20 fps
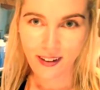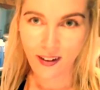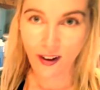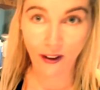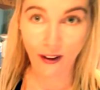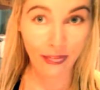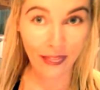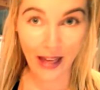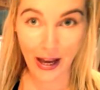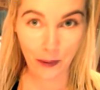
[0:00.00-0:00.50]

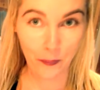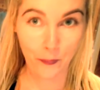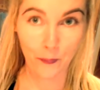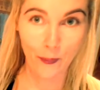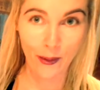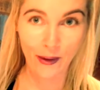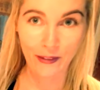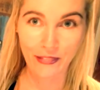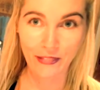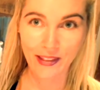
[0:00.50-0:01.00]
on that
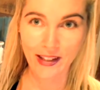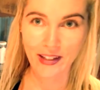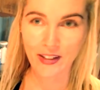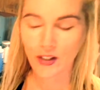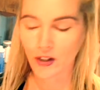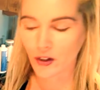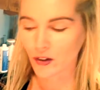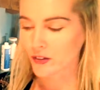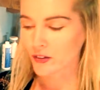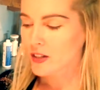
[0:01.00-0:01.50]
one thing
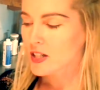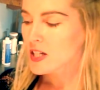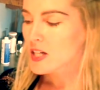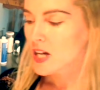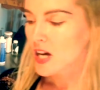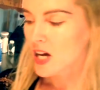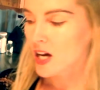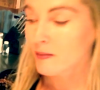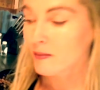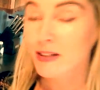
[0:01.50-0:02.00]
alone.
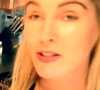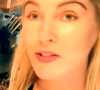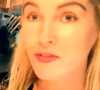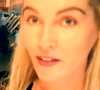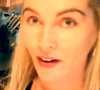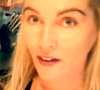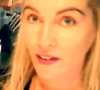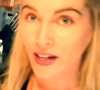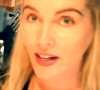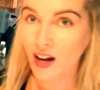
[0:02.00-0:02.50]
It's
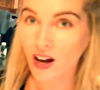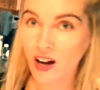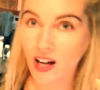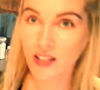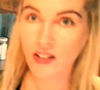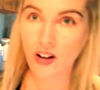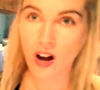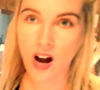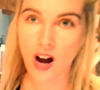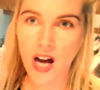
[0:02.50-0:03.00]
very high
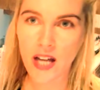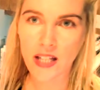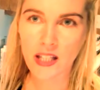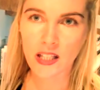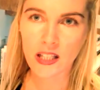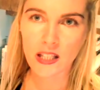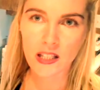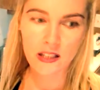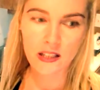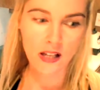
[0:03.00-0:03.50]
in
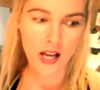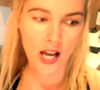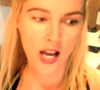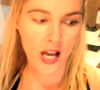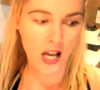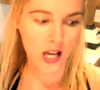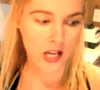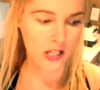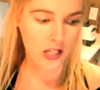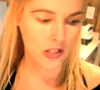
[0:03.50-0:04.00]
iodine
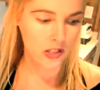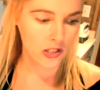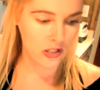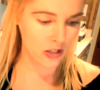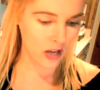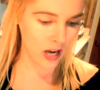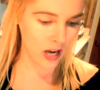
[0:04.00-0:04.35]
and